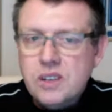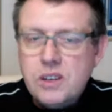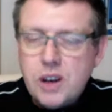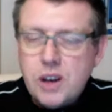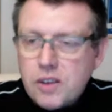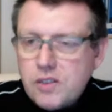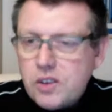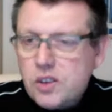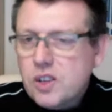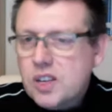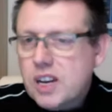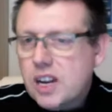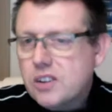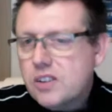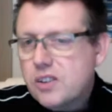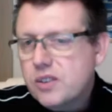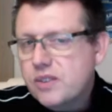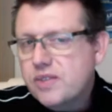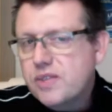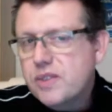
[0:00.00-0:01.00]
So I just
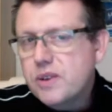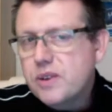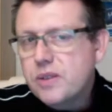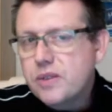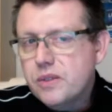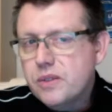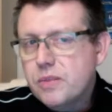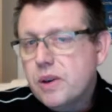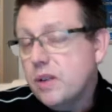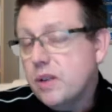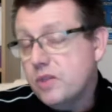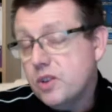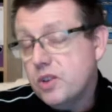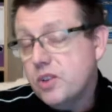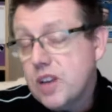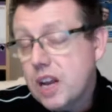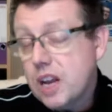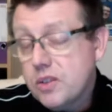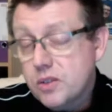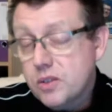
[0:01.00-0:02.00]
touched on a few of them. I've
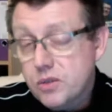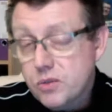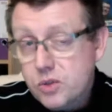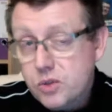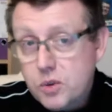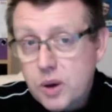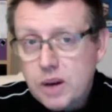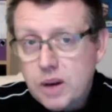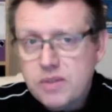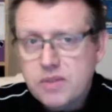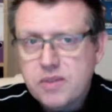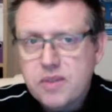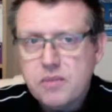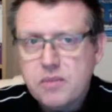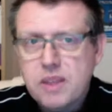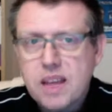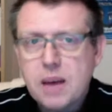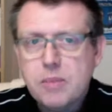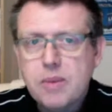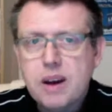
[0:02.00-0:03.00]
just touched on all 12 of
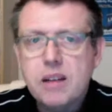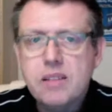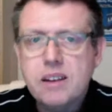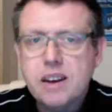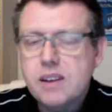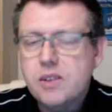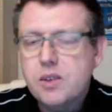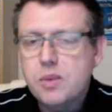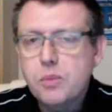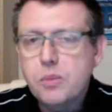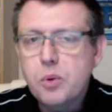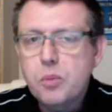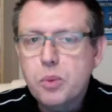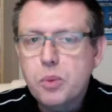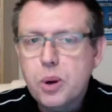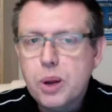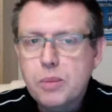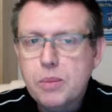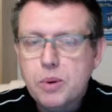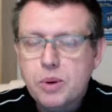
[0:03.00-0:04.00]
them there, but only a small
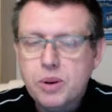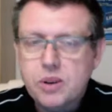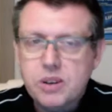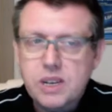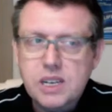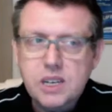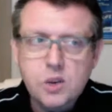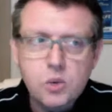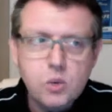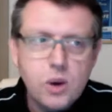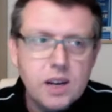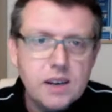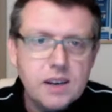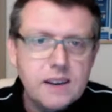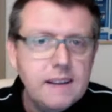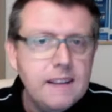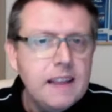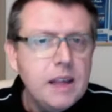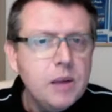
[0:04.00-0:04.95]
bullet point on each one.